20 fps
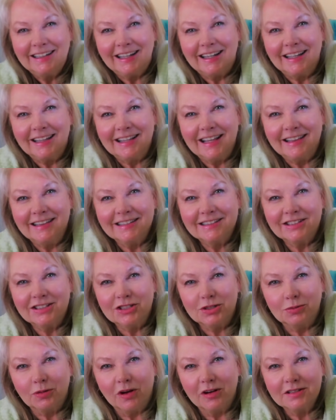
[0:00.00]
And then this is
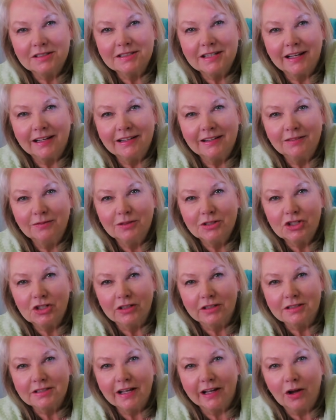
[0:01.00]
the wrong side, which
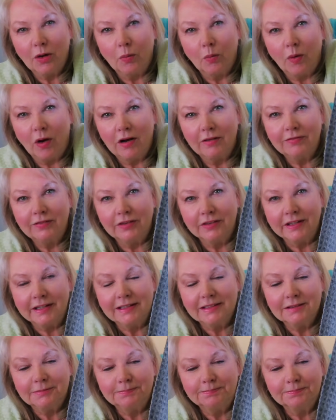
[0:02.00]
looks like a waffle
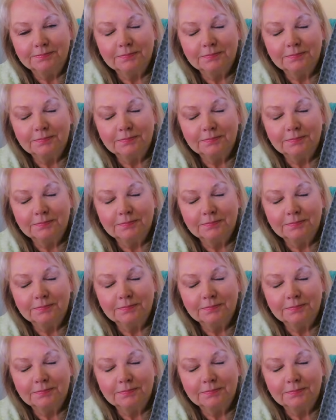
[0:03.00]
knit.